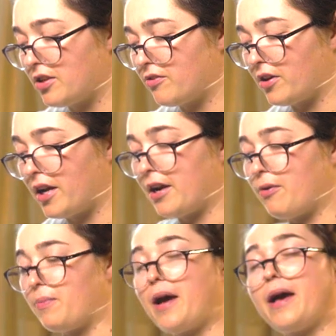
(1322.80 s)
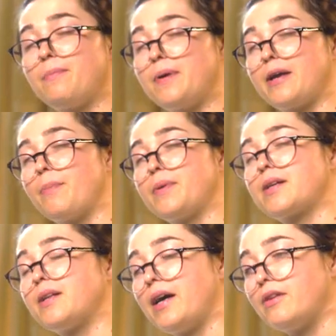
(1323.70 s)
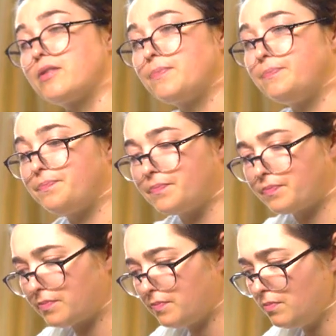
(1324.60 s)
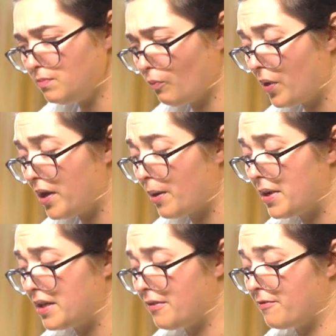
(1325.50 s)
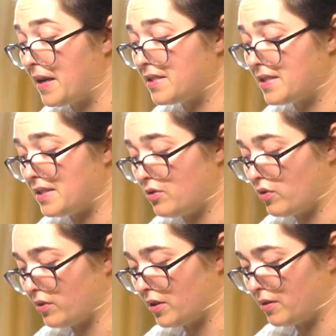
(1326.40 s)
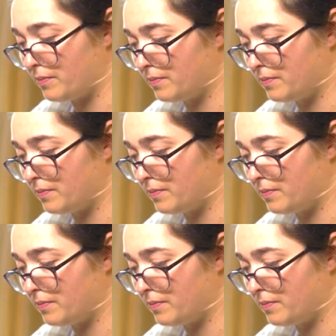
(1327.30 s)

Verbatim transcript: of your head being up in the clouds, being a bit fantasy driven.